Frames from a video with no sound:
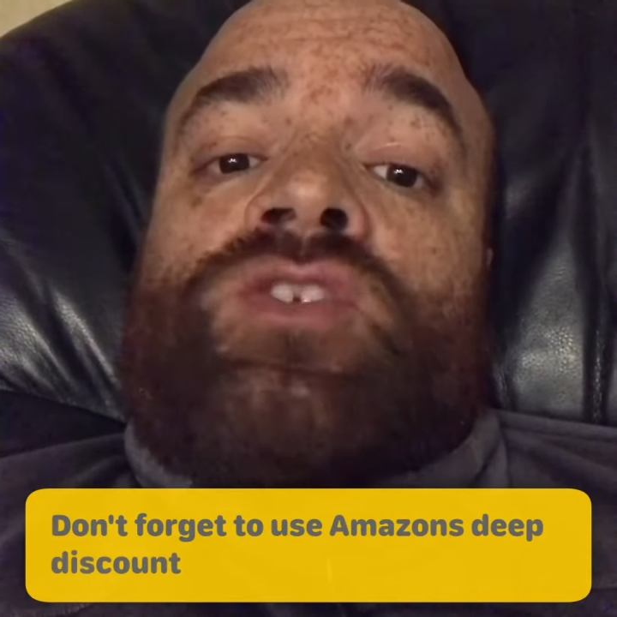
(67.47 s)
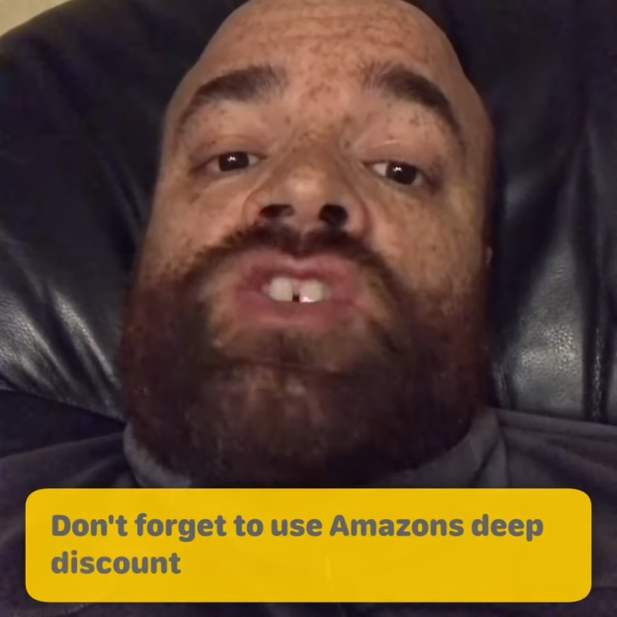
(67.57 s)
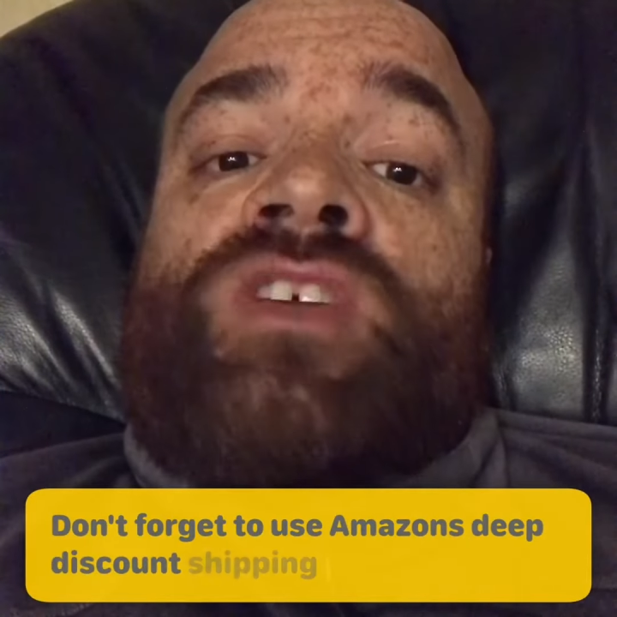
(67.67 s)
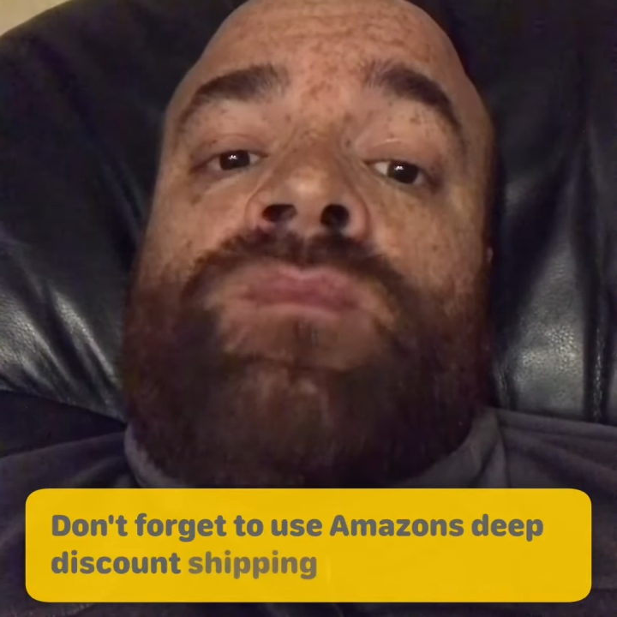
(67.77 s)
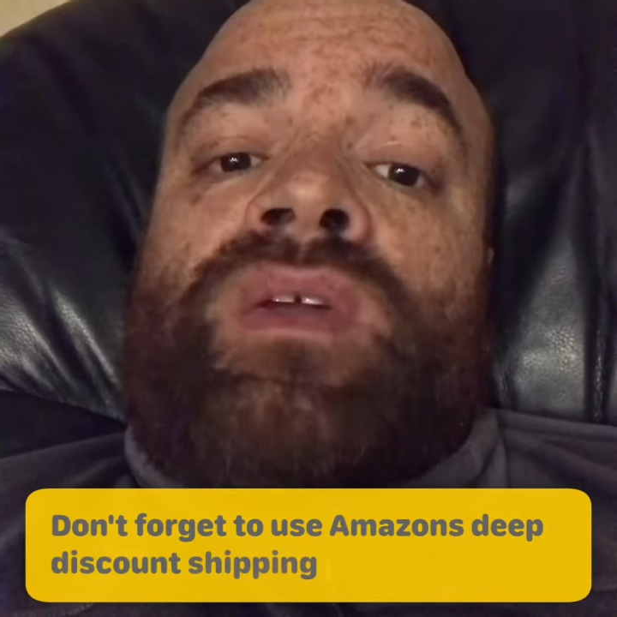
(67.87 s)

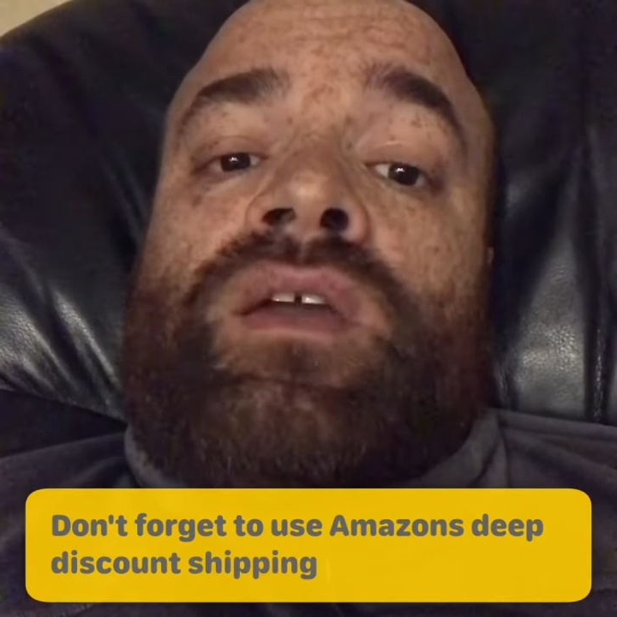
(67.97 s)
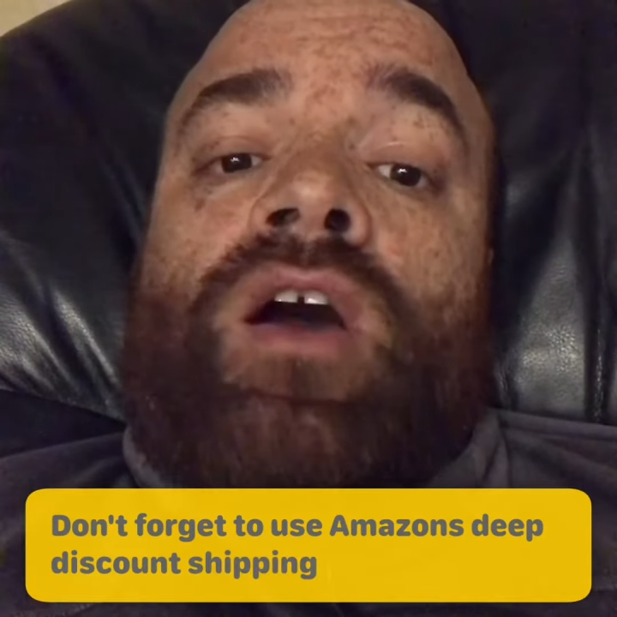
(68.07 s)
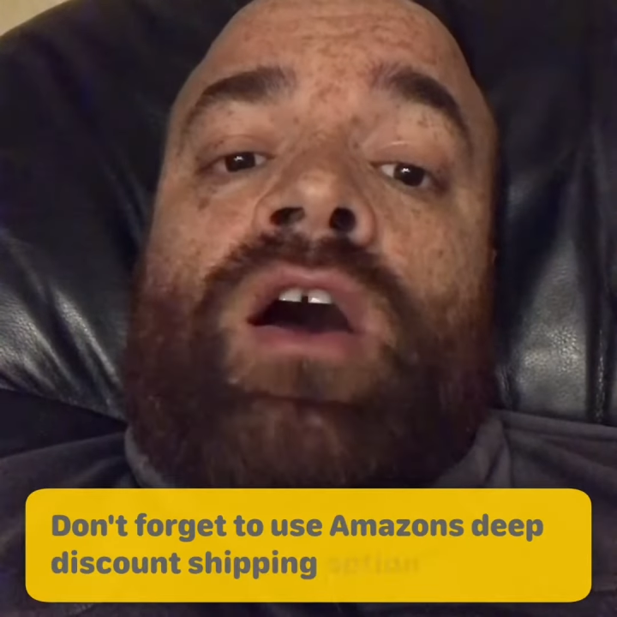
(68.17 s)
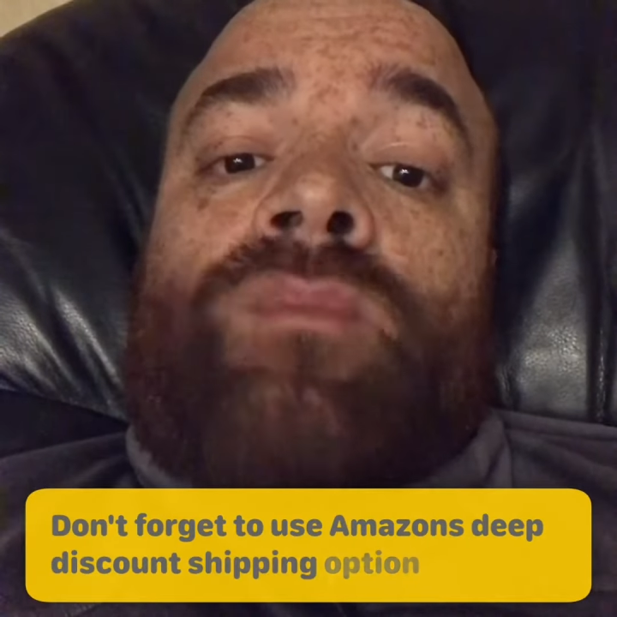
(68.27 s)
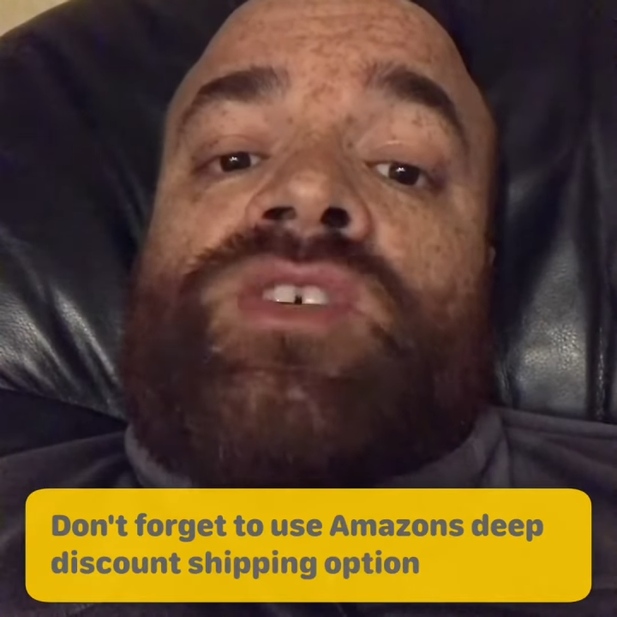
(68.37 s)
shipping
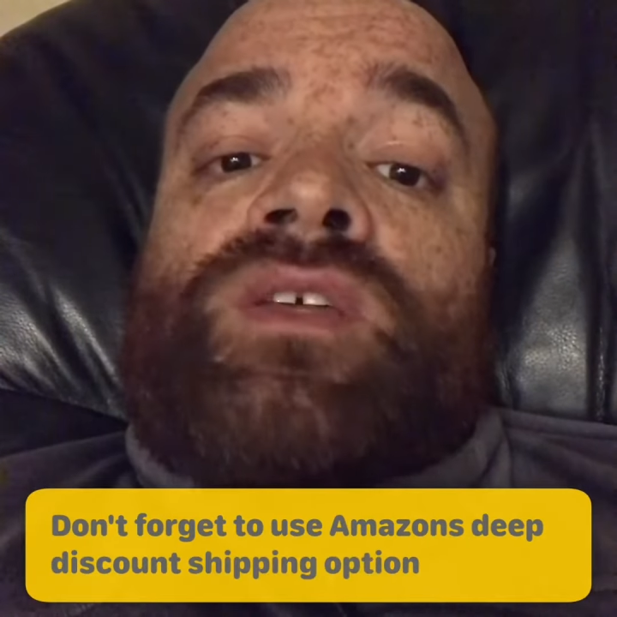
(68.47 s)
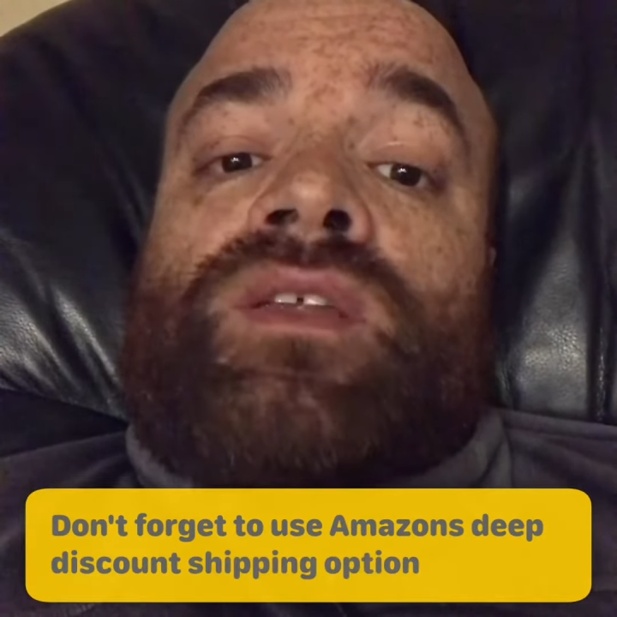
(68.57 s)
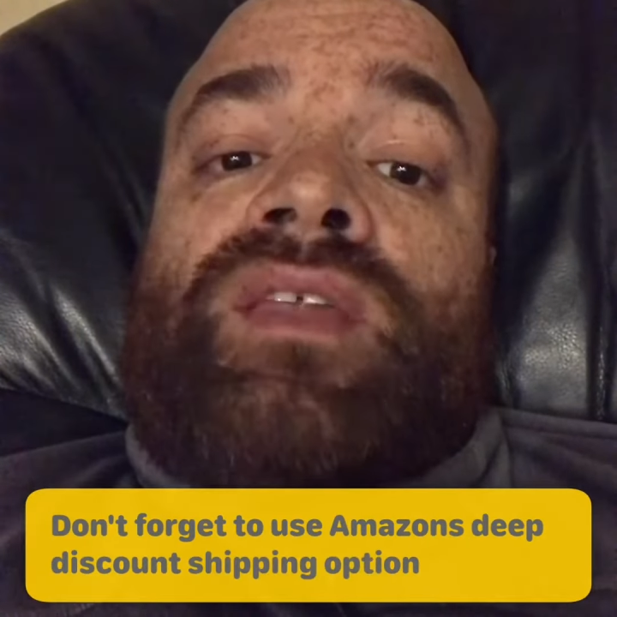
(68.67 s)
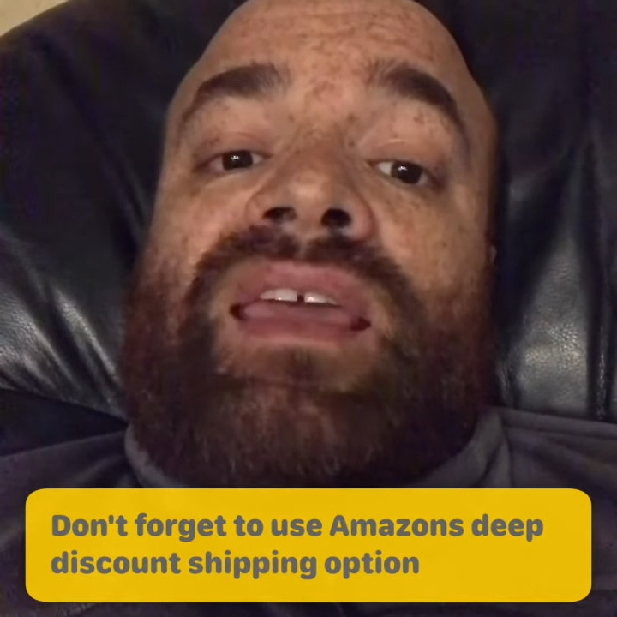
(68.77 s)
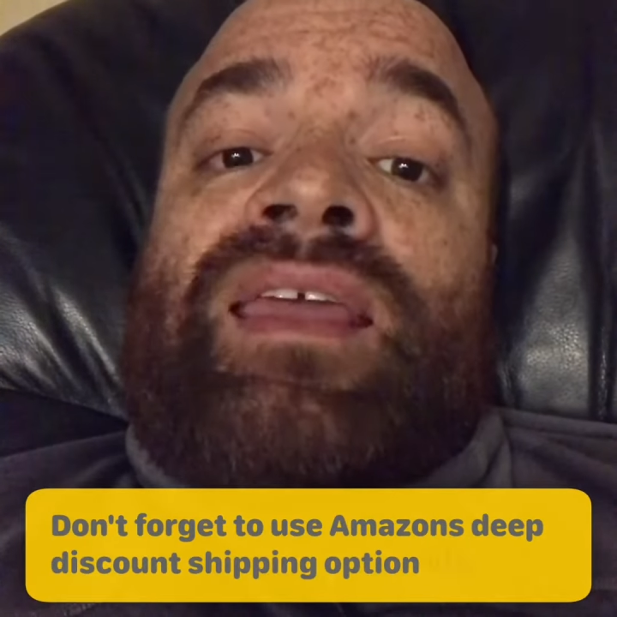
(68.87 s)
option